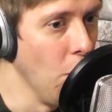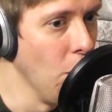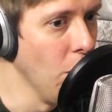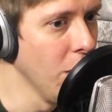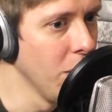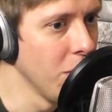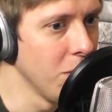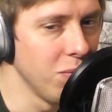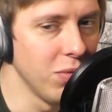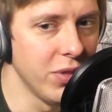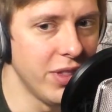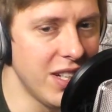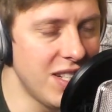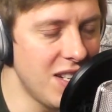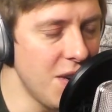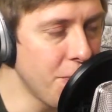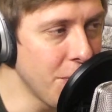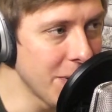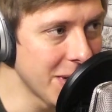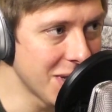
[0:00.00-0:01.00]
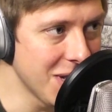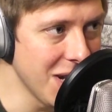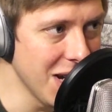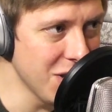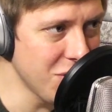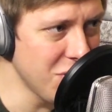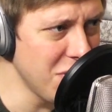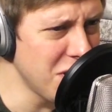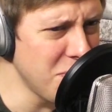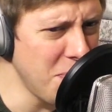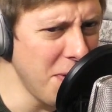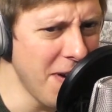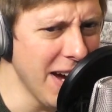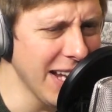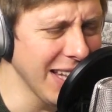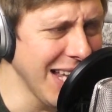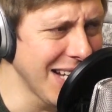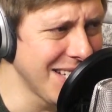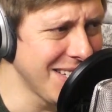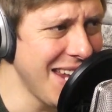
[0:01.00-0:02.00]
or the different countries we've
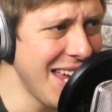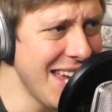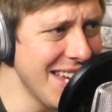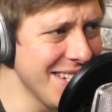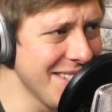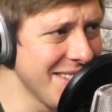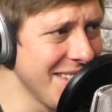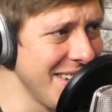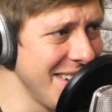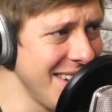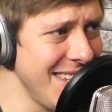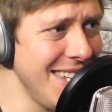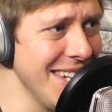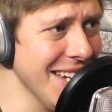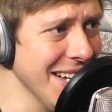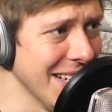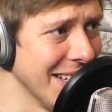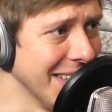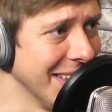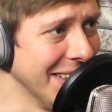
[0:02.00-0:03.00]
had, like Tanzania.